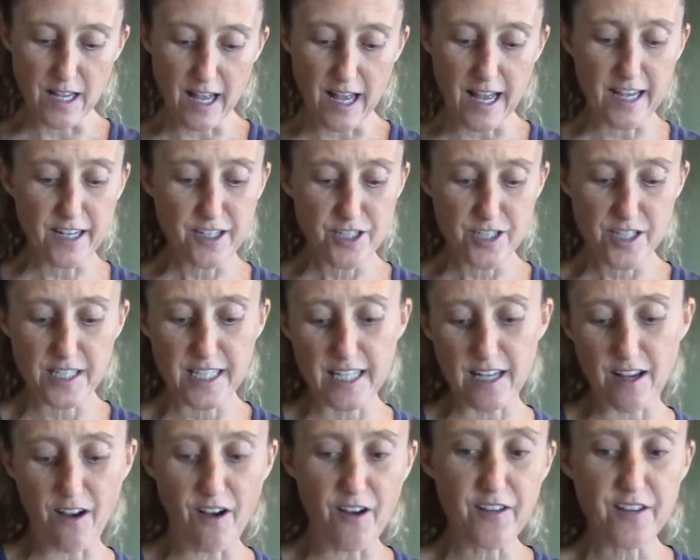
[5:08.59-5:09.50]

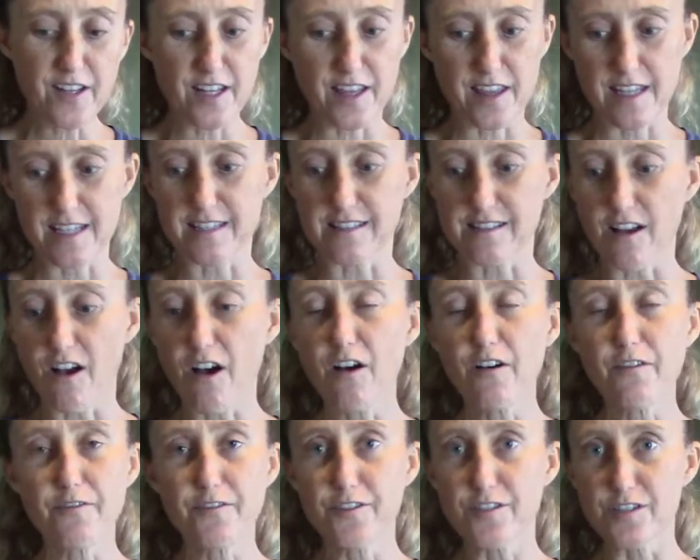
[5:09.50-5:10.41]
Actually, all the things,
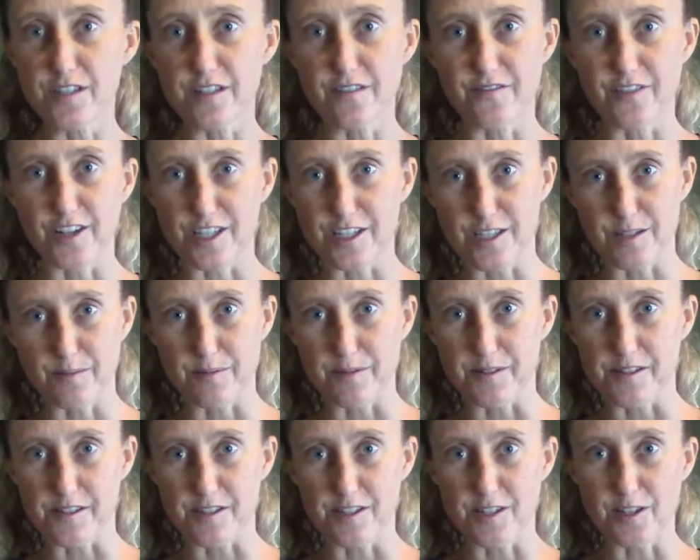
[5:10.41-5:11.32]
all fruits and
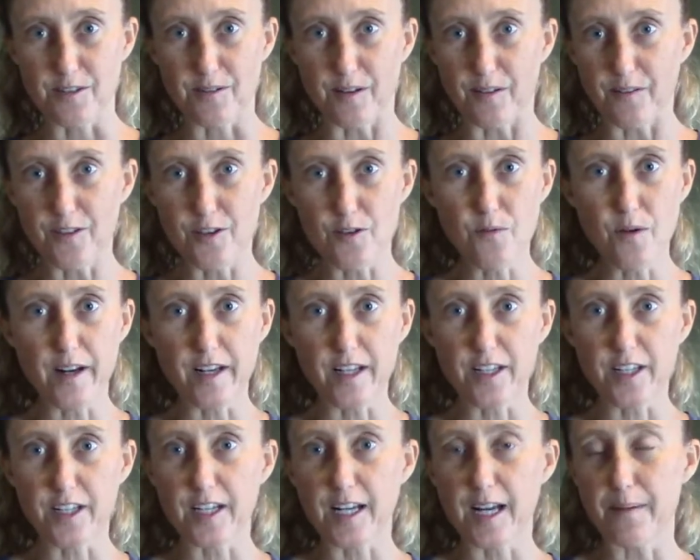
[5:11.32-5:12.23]
vegetables do. If you want
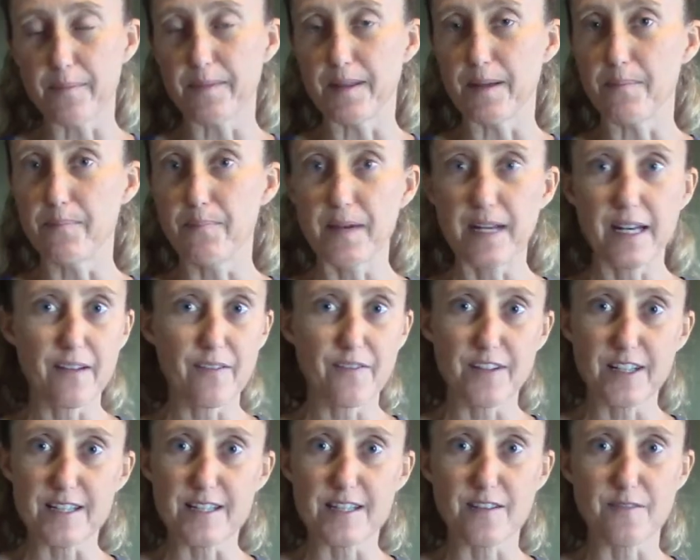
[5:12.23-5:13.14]
to look up the
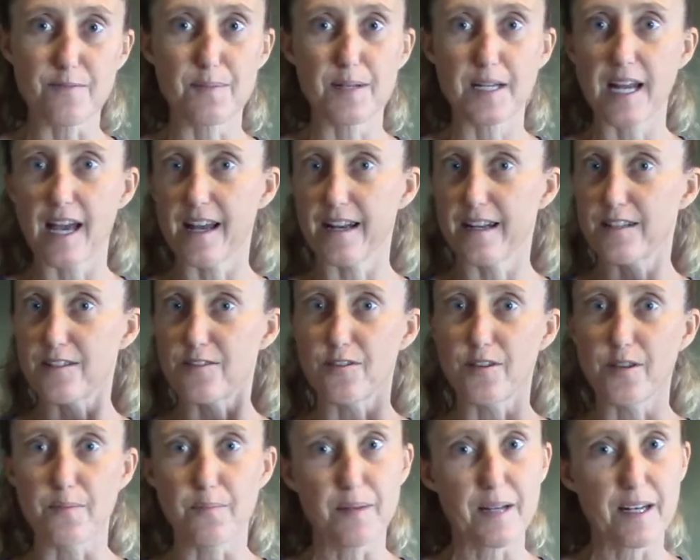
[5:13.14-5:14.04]
benefits of bananas or
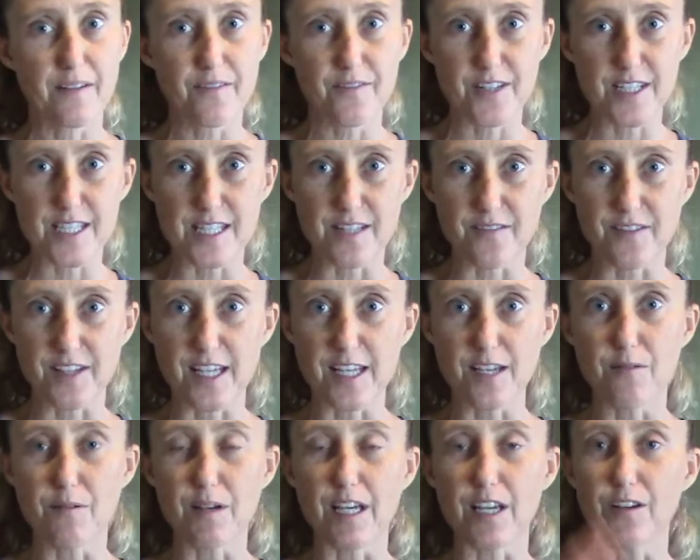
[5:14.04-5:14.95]
the benefits of
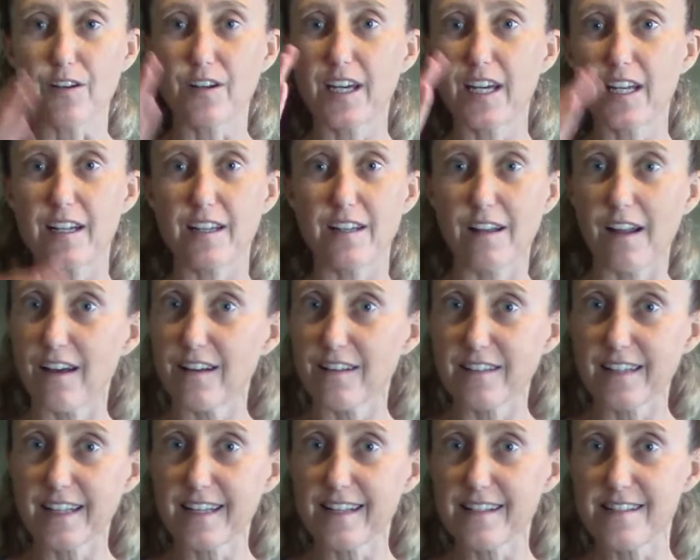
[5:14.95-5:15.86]
kiwi, you'll get a
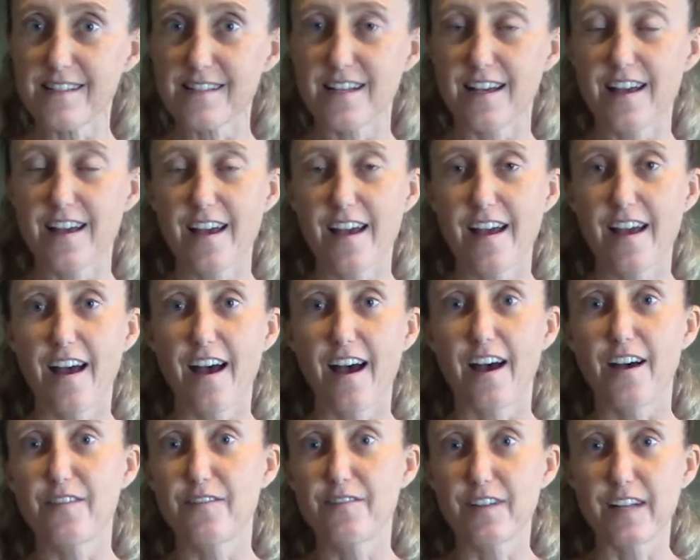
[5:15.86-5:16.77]
long list
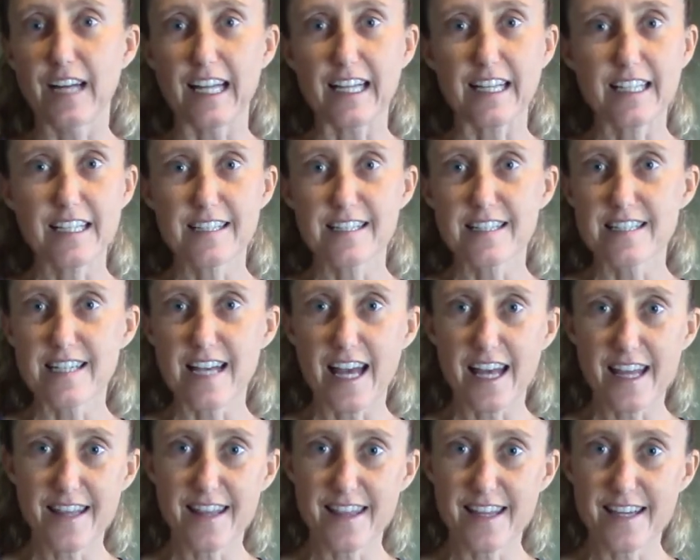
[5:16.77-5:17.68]
of at least
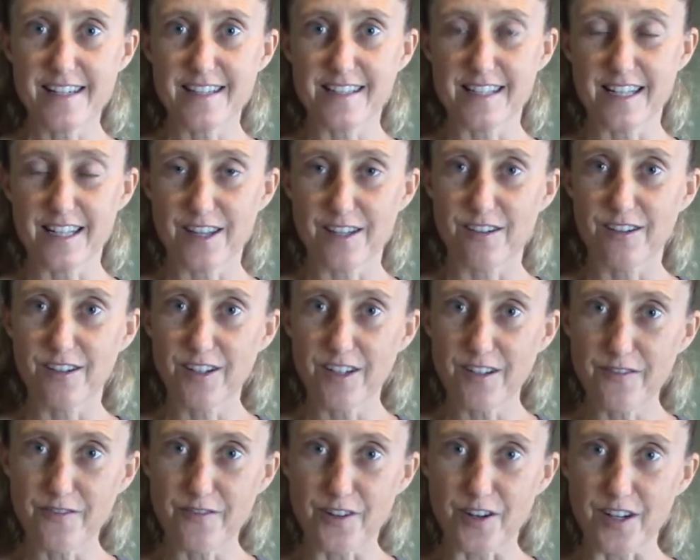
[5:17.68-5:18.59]
10 things that they're
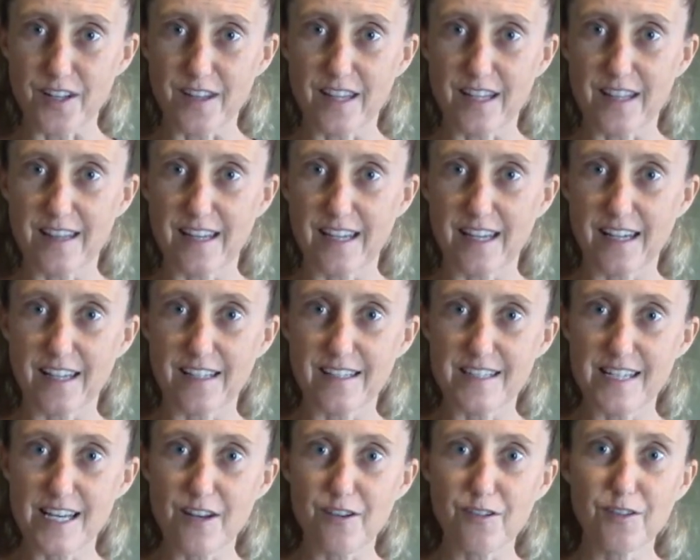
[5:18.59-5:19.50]
good for, that they
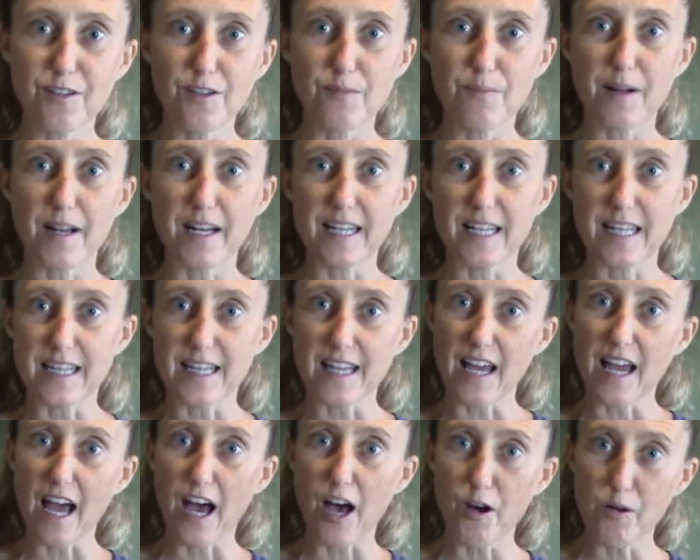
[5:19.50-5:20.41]
tell your body, that
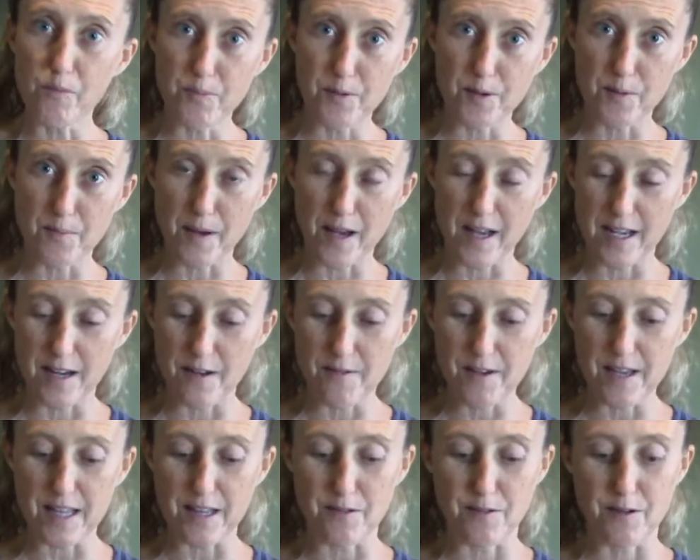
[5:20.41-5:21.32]
they help your body
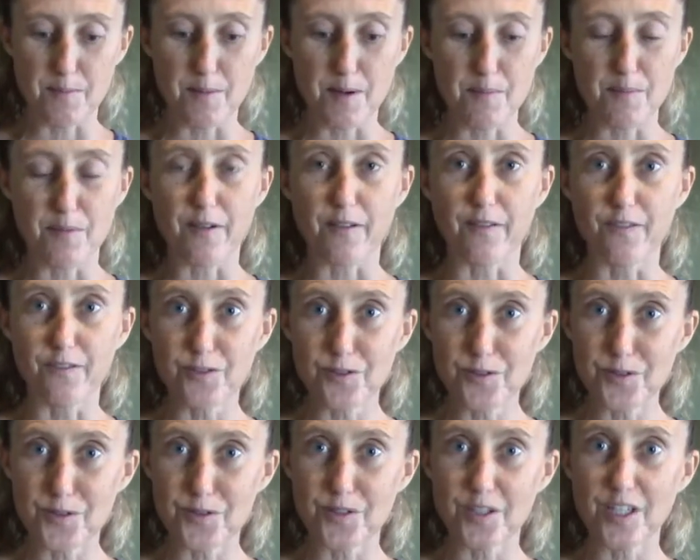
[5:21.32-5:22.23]
with. Remember,
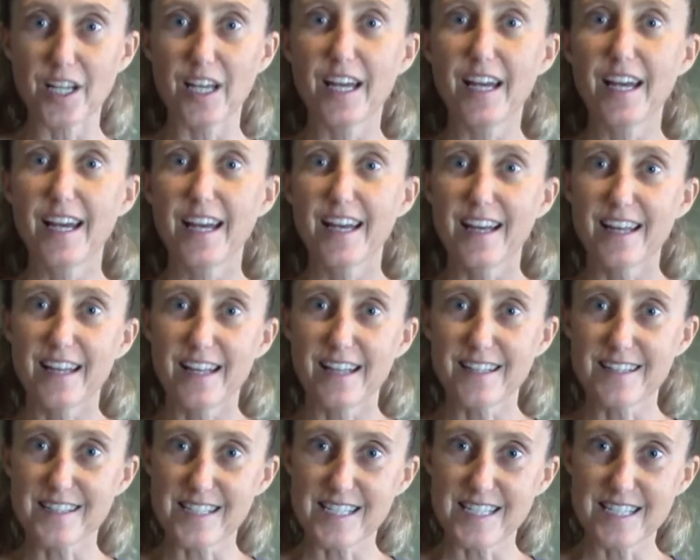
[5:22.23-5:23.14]
food
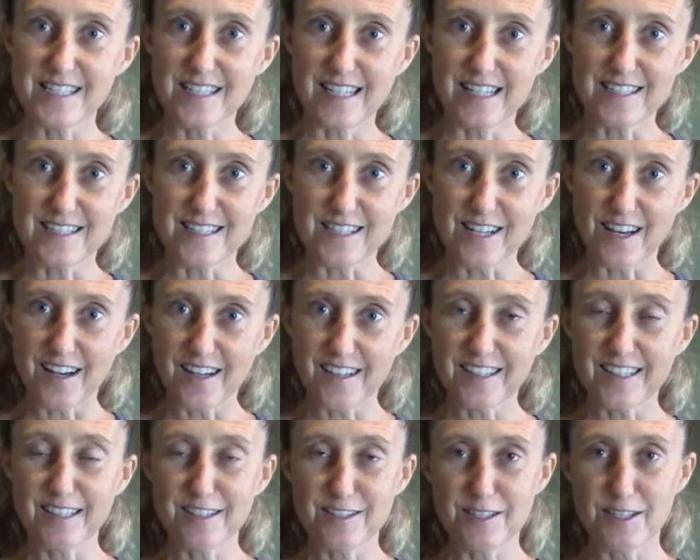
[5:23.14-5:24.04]
is
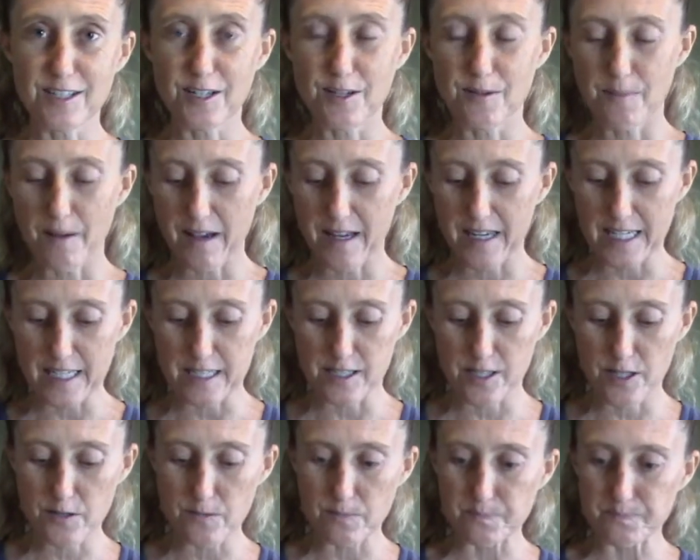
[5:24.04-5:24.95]
talking to your body.
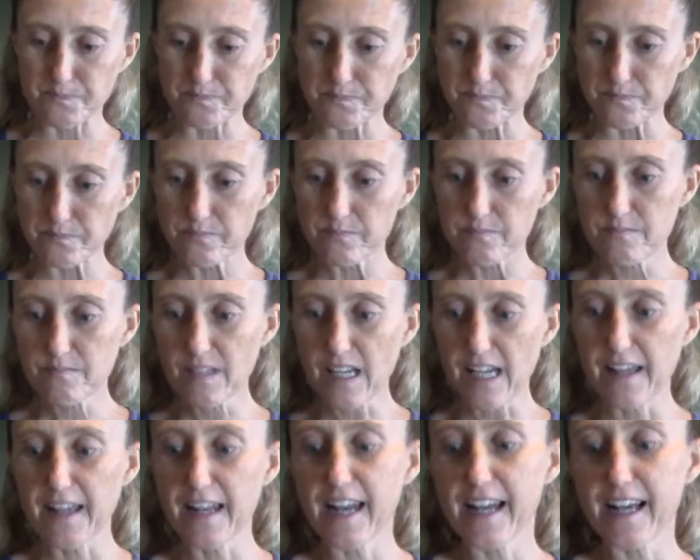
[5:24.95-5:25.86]
So,
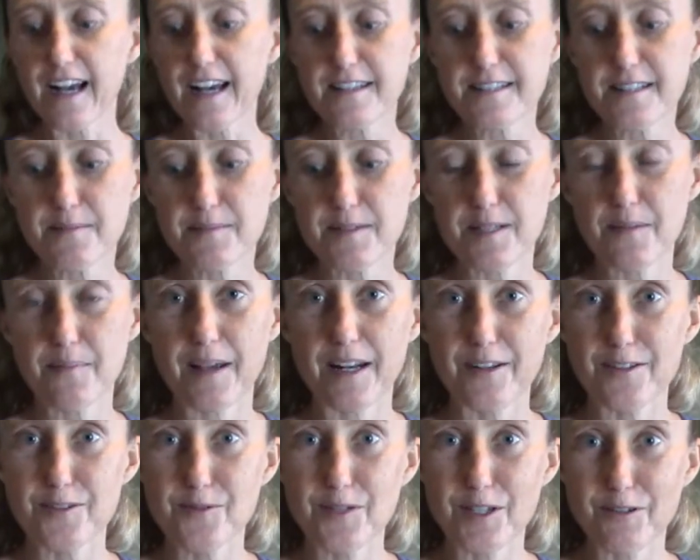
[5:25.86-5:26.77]
and I got some
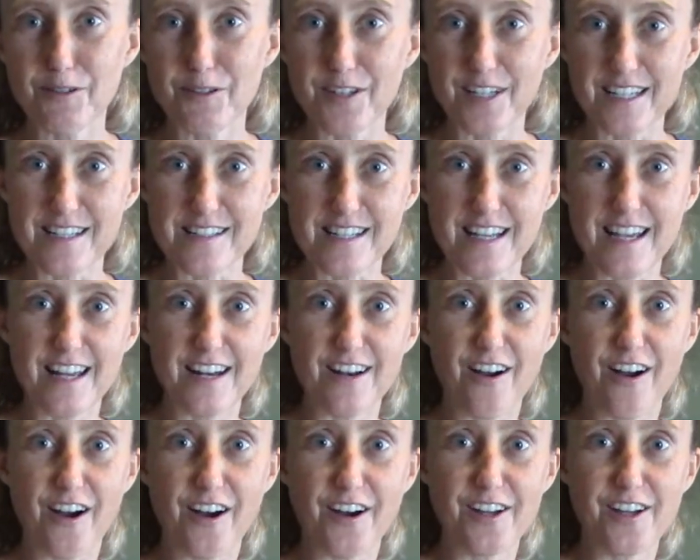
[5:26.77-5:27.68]
tomatoes. We grew these in
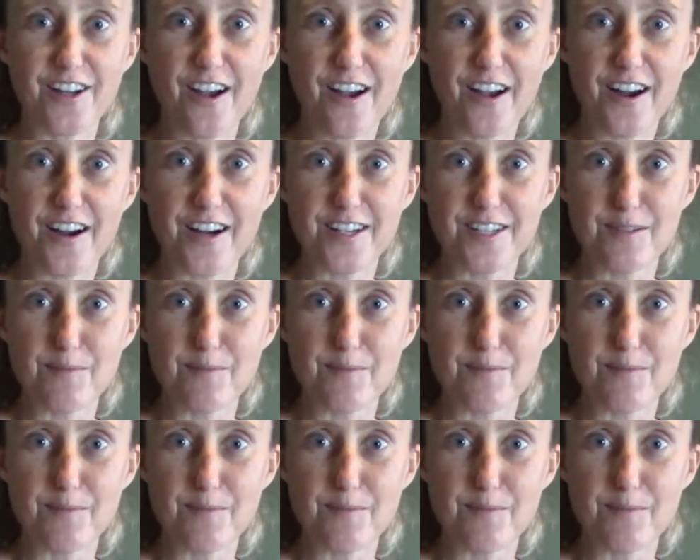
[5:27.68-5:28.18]
our yard.